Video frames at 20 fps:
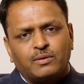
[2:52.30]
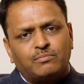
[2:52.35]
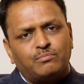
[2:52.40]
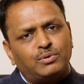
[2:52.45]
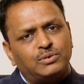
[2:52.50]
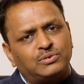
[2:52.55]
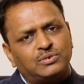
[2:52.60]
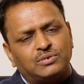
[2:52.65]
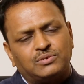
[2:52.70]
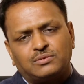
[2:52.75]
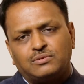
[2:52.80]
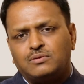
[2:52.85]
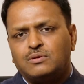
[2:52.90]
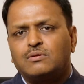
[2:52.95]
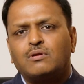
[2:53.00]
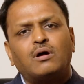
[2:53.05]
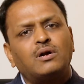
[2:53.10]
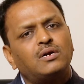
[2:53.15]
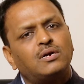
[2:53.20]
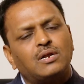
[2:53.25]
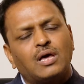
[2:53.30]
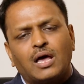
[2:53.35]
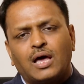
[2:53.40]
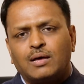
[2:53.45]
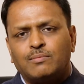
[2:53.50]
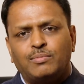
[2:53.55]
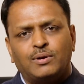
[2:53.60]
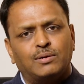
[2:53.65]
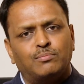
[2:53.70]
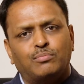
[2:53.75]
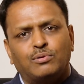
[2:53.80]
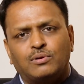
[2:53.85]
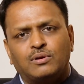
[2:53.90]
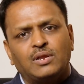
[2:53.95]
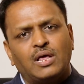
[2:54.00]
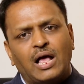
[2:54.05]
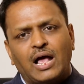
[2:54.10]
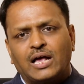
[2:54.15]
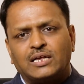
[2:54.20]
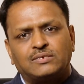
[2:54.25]
which is not available
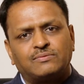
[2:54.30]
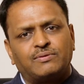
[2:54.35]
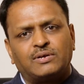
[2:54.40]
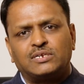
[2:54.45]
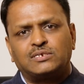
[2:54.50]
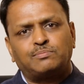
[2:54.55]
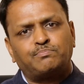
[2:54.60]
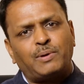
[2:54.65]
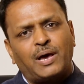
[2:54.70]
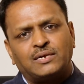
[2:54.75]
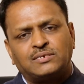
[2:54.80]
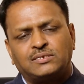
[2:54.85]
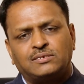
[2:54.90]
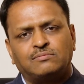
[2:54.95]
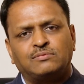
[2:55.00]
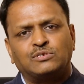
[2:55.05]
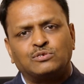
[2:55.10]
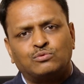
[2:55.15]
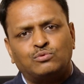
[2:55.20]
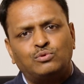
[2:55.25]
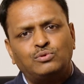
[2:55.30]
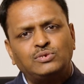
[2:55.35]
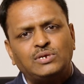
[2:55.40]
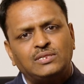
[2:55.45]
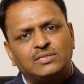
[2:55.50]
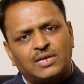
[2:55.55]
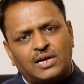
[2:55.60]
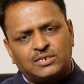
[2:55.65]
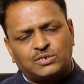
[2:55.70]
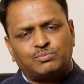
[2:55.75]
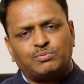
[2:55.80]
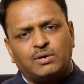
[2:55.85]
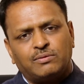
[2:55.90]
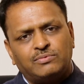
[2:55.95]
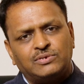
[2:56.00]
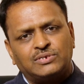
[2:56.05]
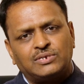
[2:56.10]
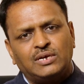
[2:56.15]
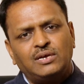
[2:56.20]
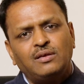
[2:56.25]
as far as passive goes, and that's why
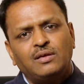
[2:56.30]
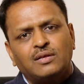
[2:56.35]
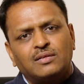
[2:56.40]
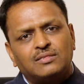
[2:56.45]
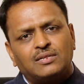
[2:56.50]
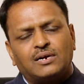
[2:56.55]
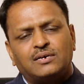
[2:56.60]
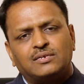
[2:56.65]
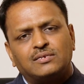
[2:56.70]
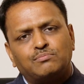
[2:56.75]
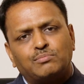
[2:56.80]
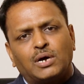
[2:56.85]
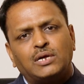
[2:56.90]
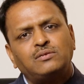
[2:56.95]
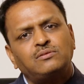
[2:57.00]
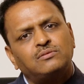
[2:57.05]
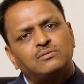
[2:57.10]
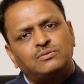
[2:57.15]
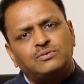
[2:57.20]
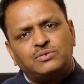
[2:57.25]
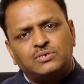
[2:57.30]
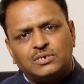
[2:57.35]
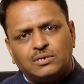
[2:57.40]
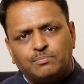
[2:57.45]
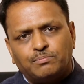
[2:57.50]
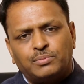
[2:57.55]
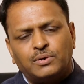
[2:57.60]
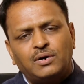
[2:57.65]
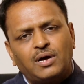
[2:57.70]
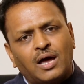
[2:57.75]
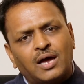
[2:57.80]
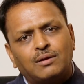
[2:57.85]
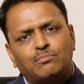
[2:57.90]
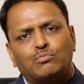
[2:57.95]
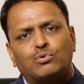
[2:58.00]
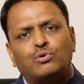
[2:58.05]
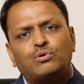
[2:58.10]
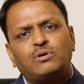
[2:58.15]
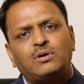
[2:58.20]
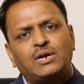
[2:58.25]
we say that is much cheaper and
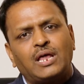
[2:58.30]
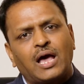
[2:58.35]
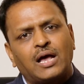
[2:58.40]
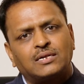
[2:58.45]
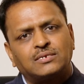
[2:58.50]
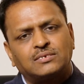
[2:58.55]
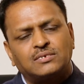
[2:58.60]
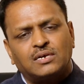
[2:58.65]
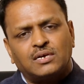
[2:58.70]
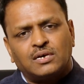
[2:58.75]
more tax